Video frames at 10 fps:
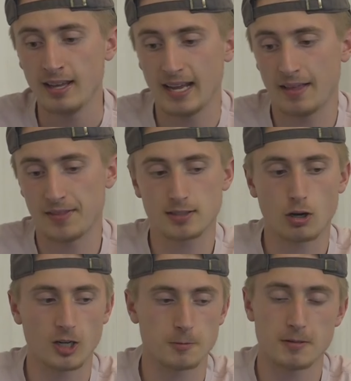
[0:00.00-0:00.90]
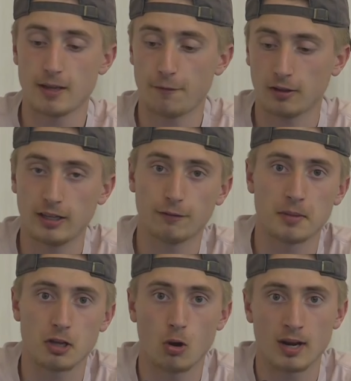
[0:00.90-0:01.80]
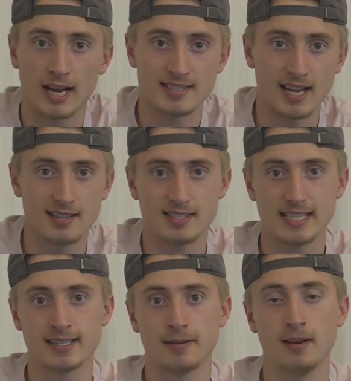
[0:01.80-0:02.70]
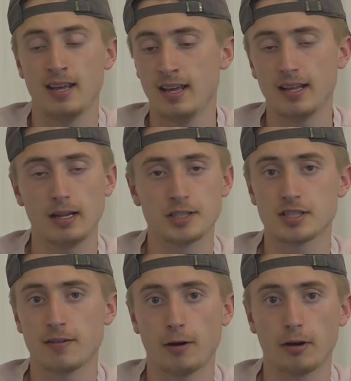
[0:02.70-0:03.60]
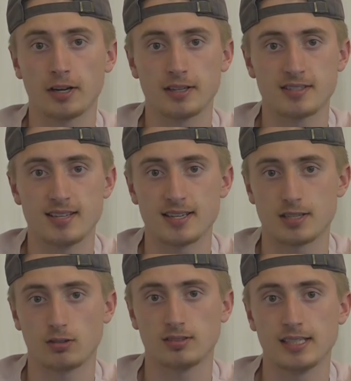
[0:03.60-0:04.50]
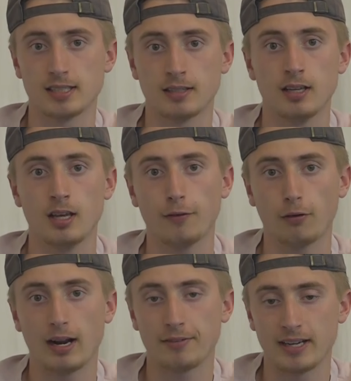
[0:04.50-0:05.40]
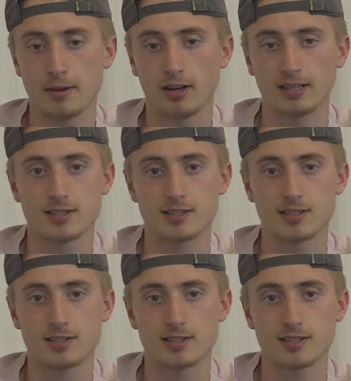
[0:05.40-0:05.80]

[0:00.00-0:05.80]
And this card specifically from the 09-10 season is just a very good statistical season for Evgeni Malkin.